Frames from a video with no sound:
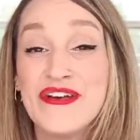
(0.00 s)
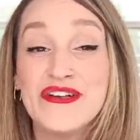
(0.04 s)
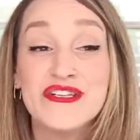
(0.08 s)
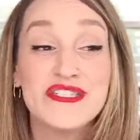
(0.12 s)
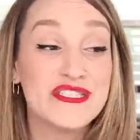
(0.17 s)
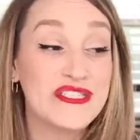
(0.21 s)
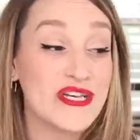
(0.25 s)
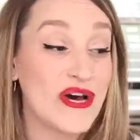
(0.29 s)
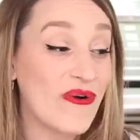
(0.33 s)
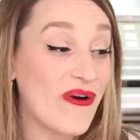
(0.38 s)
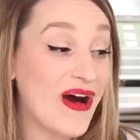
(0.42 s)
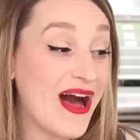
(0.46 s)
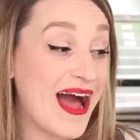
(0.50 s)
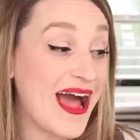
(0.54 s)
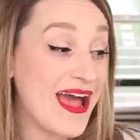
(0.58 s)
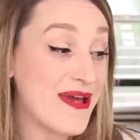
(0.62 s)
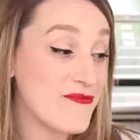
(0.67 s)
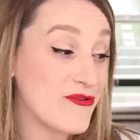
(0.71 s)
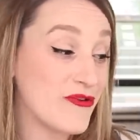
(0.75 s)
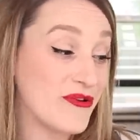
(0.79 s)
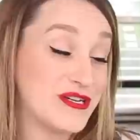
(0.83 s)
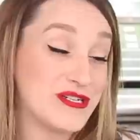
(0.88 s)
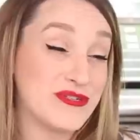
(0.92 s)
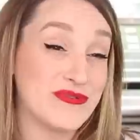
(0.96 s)
So
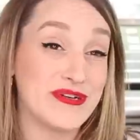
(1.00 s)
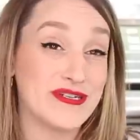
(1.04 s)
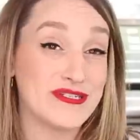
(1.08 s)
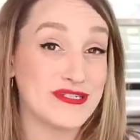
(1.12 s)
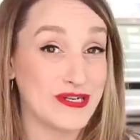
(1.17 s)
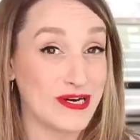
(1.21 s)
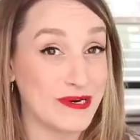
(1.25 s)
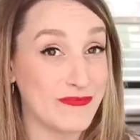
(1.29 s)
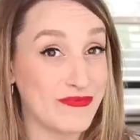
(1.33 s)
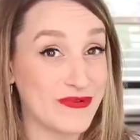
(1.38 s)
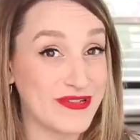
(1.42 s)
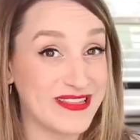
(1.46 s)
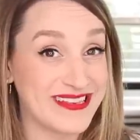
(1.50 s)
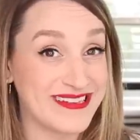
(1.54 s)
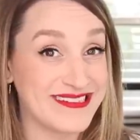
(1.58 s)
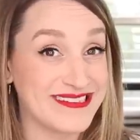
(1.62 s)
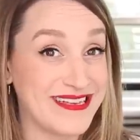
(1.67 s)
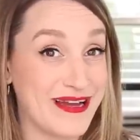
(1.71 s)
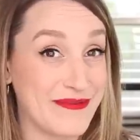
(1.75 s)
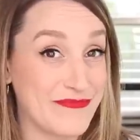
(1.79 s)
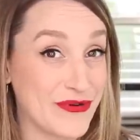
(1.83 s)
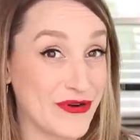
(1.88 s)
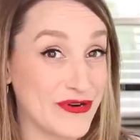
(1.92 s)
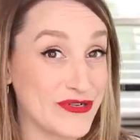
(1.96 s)
I'm going to interpret these
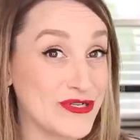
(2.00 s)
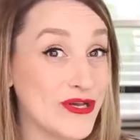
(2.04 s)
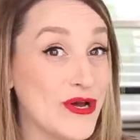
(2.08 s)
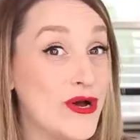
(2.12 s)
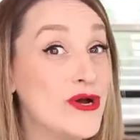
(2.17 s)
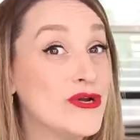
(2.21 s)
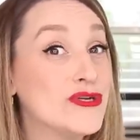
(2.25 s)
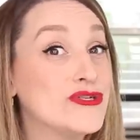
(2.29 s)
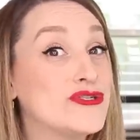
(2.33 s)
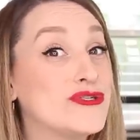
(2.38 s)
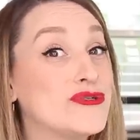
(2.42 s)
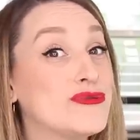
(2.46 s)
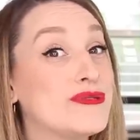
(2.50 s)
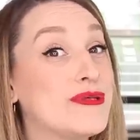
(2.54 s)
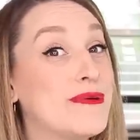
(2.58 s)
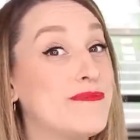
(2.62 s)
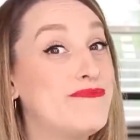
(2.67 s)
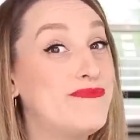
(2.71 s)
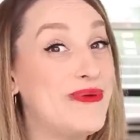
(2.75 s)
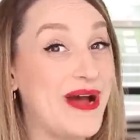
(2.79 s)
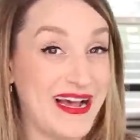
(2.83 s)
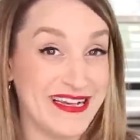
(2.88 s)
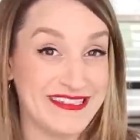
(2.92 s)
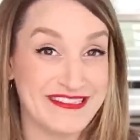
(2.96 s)
numbers to the
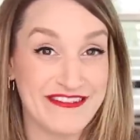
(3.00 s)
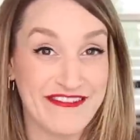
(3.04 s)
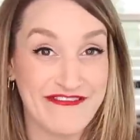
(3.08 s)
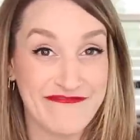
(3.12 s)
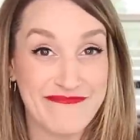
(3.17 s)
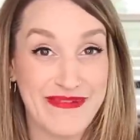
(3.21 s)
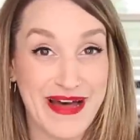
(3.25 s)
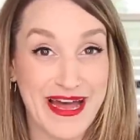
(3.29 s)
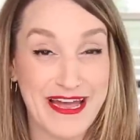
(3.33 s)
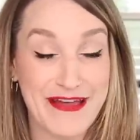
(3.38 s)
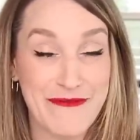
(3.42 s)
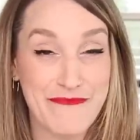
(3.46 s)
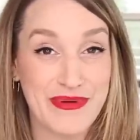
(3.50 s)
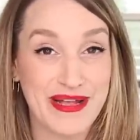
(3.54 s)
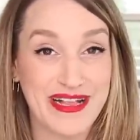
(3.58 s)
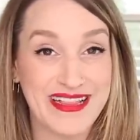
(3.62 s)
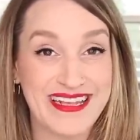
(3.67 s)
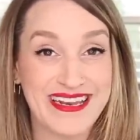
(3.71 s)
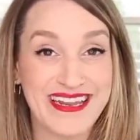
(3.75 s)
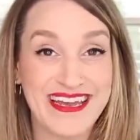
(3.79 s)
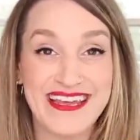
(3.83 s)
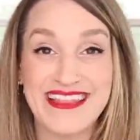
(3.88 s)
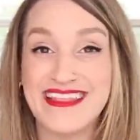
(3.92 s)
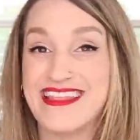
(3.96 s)
best of my
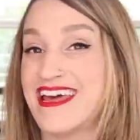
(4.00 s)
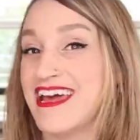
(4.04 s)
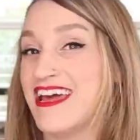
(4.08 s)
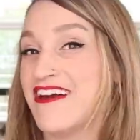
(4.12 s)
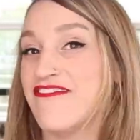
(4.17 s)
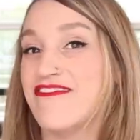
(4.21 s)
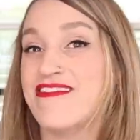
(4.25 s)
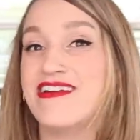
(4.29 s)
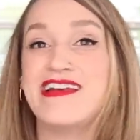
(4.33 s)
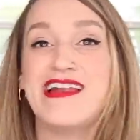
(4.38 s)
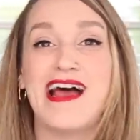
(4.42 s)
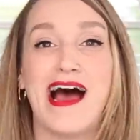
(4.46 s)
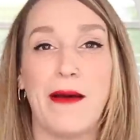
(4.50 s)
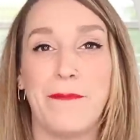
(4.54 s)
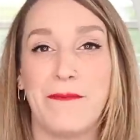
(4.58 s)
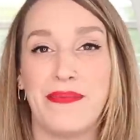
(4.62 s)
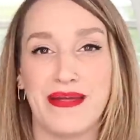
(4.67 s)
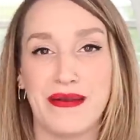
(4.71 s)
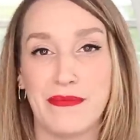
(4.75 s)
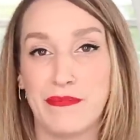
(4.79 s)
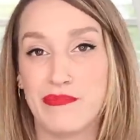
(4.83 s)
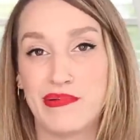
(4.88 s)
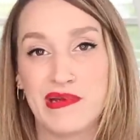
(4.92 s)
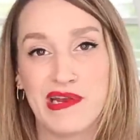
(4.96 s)
ability. They have not
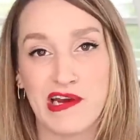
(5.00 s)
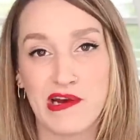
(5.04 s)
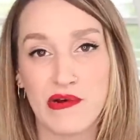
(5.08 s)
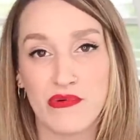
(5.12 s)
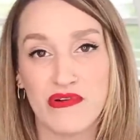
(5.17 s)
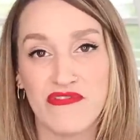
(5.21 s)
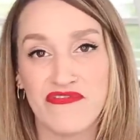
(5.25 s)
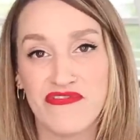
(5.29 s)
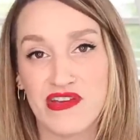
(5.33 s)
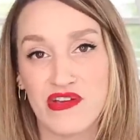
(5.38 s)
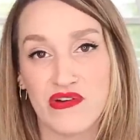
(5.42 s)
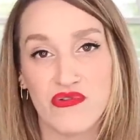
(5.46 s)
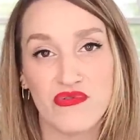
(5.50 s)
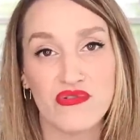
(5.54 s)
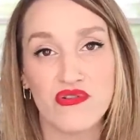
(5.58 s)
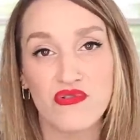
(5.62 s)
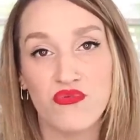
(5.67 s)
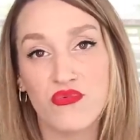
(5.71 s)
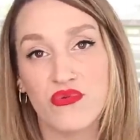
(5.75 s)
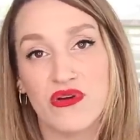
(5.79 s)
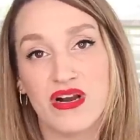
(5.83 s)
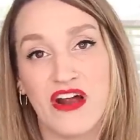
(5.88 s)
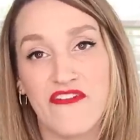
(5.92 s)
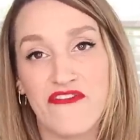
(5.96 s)
been peer reviewed
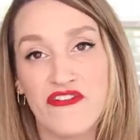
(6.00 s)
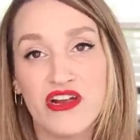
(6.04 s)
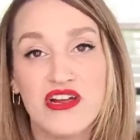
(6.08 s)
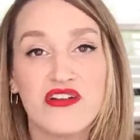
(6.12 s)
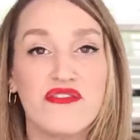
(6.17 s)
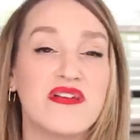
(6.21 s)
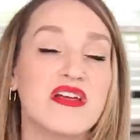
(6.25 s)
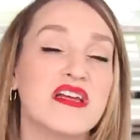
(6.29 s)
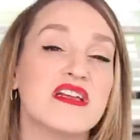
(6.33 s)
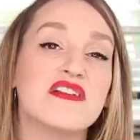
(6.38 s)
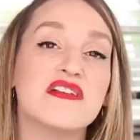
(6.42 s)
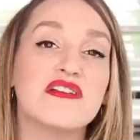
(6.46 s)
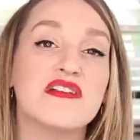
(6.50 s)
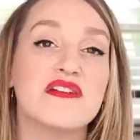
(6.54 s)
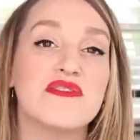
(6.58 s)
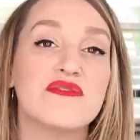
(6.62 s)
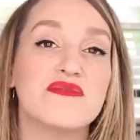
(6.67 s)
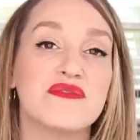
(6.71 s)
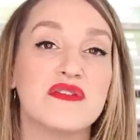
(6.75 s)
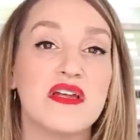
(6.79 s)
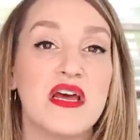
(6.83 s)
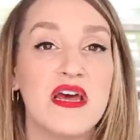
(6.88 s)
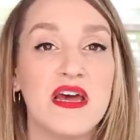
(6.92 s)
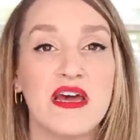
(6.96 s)
or whatever you need to
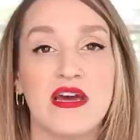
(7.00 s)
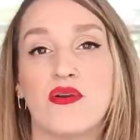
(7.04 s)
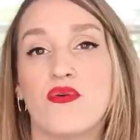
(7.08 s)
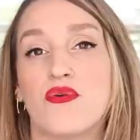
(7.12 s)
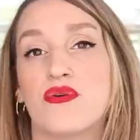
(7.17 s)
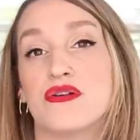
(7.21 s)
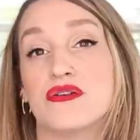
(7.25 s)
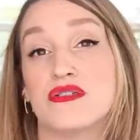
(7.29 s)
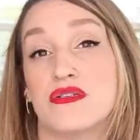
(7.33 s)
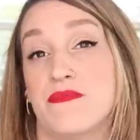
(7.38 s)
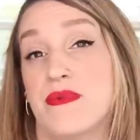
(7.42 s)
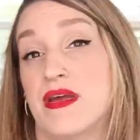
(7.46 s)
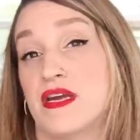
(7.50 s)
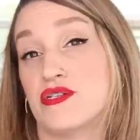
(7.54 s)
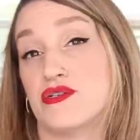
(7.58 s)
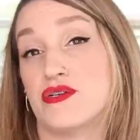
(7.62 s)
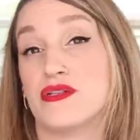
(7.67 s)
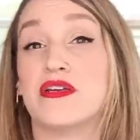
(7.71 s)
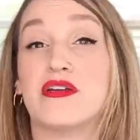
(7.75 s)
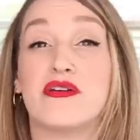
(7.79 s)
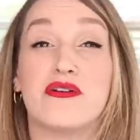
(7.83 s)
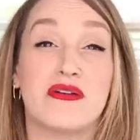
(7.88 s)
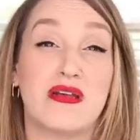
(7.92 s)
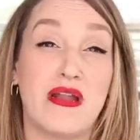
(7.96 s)
do in order to make
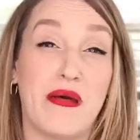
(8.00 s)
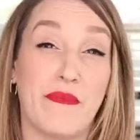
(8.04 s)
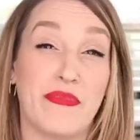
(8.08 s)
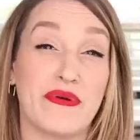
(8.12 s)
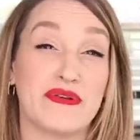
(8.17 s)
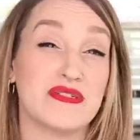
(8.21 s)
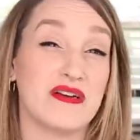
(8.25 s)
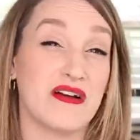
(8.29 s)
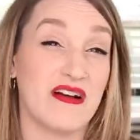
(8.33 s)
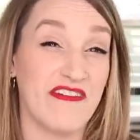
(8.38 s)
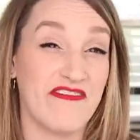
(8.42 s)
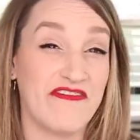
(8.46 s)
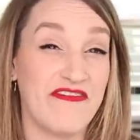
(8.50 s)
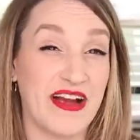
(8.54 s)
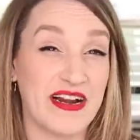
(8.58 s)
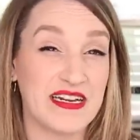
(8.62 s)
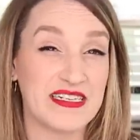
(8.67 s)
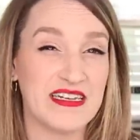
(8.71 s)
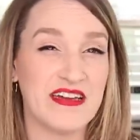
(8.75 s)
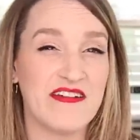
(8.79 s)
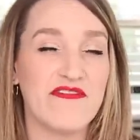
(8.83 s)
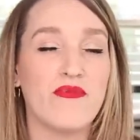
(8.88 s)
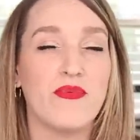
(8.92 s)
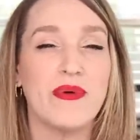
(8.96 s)
sure that your numbers are
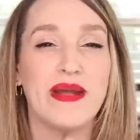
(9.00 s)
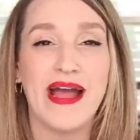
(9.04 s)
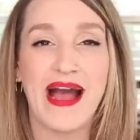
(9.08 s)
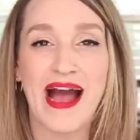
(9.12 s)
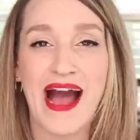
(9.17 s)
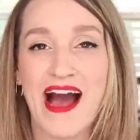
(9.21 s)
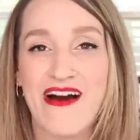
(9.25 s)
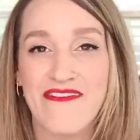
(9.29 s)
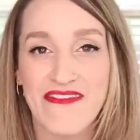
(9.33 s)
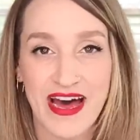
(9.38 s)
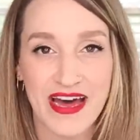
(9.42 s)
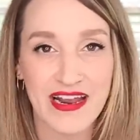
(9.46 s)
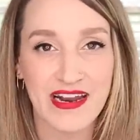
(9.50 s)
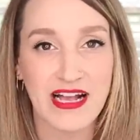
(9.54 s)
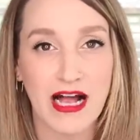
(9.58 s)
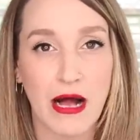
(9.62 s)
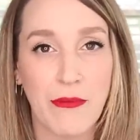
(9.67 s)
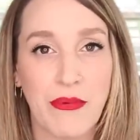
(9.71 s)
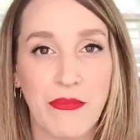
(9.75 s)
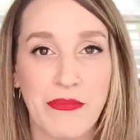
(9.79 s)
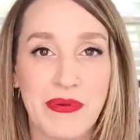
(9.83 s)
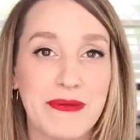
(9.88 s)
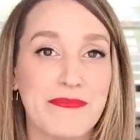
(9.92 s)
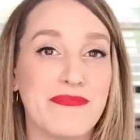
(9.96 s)
effective. We have had a
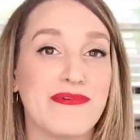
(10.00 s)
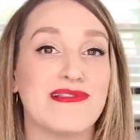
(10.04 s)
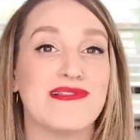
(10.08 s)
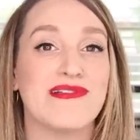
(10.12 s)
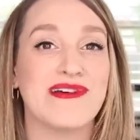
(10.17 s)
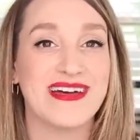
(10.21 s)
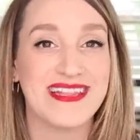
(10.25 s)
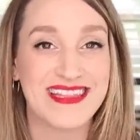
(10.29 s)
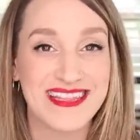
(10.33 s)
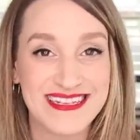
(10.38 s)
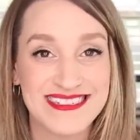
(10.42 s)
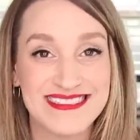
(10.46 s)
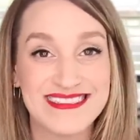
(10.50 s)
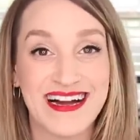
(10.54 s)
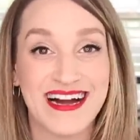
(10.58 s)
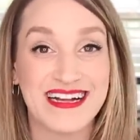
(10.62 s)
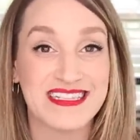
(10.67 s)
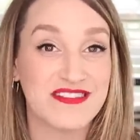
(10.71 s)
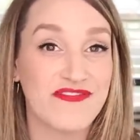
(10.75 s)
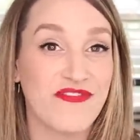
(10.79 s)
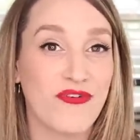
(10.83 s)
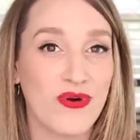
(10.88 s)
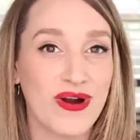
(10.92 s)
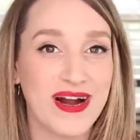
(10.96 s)
couple people look at these
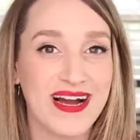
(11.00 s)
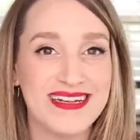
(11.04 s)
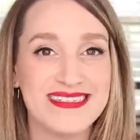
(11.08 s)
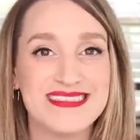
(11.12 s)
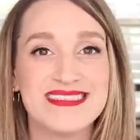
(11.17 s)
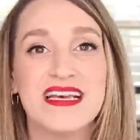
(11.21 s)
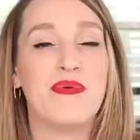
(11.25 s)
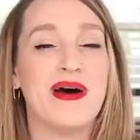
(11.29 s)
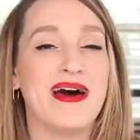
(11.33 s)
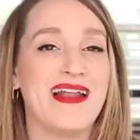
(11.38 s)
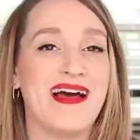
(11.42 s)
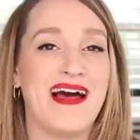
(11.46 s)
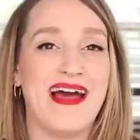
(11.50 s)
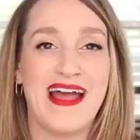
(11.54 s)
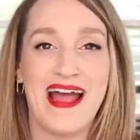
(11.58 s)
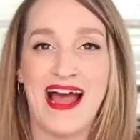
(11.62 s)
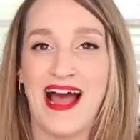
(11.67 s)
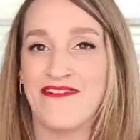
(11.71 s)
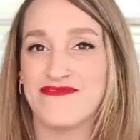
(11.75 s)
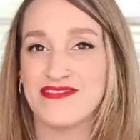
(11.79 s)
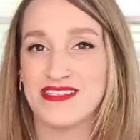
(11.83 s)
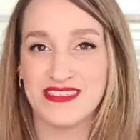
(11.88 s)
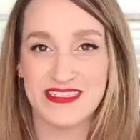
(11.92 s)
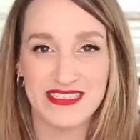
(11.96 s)
stats for us, but I
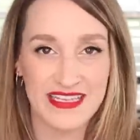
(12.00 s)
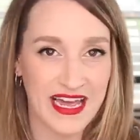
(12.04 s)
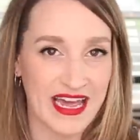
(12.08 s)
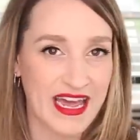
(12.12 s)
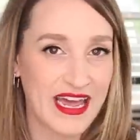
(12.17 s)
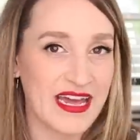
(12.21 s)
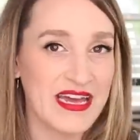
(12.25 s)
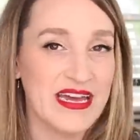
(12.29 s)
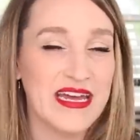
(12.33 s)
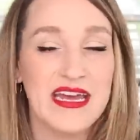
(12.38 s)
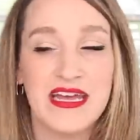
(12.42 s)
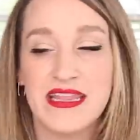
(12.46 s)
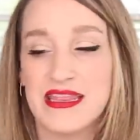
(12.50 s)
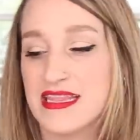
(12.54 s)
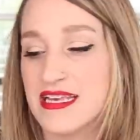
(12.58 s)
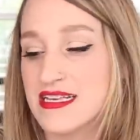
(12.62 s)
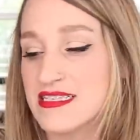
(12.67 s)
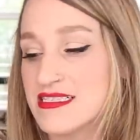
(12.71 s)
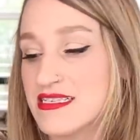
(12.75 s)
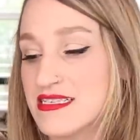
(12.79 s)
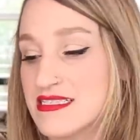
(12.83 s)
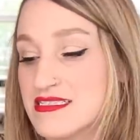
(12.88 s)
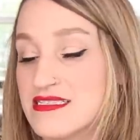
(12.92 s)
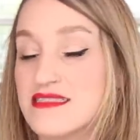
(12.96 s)
have to say
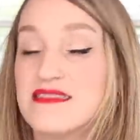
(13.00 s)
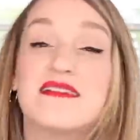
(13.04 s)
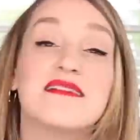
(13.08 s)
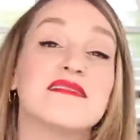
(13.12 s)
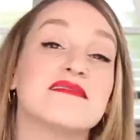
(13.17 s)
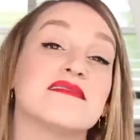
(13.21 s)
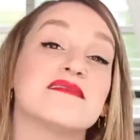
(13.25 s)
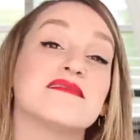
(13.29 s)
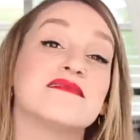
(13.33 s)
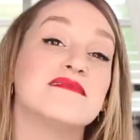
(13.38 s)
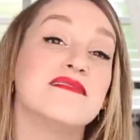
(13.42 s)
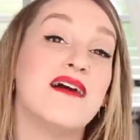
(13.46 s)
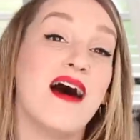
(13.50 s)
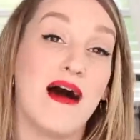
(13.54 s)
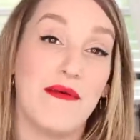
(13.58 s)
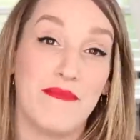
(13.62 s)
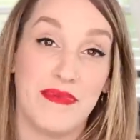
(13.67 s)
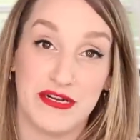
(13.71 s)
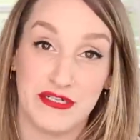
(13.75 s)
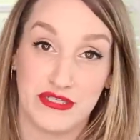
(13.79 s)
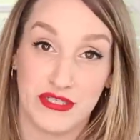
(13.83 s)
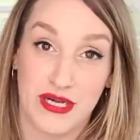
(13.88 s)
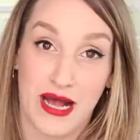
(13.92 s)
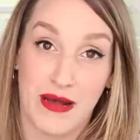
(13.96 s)
this is this is not
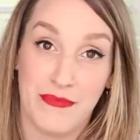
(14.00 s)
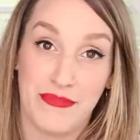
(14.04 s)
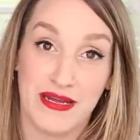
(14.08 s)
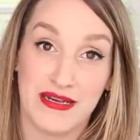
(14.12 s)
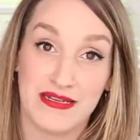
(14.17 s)
my job.